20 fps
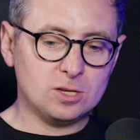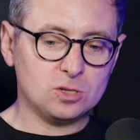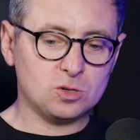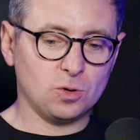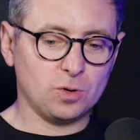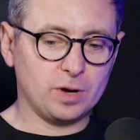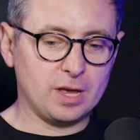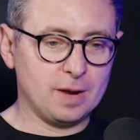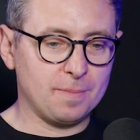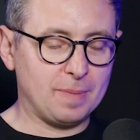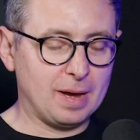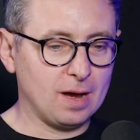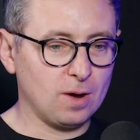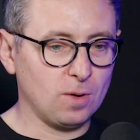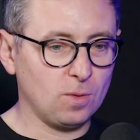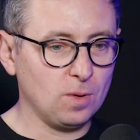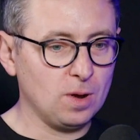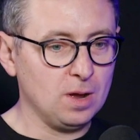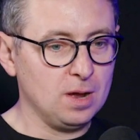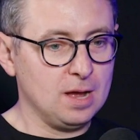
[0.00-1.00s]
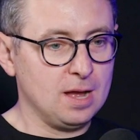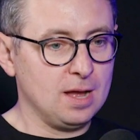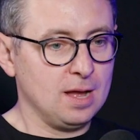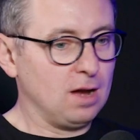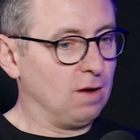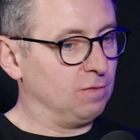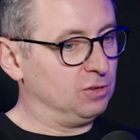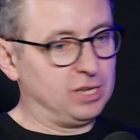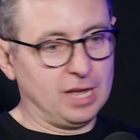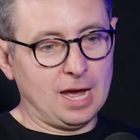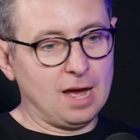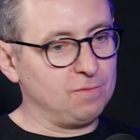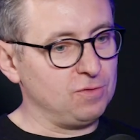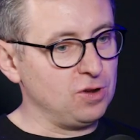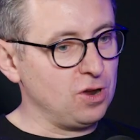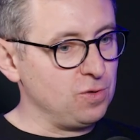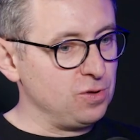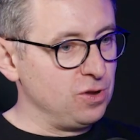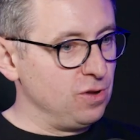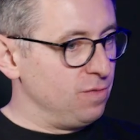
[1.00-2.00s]
talking about, obviously, I've
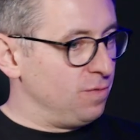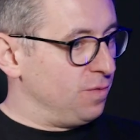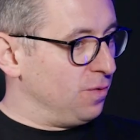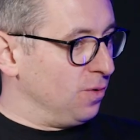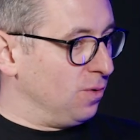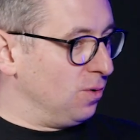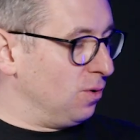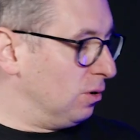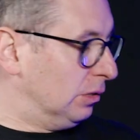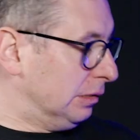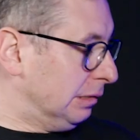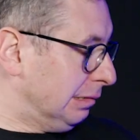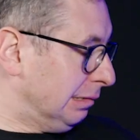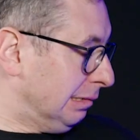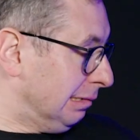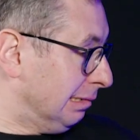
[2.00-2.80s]
known you for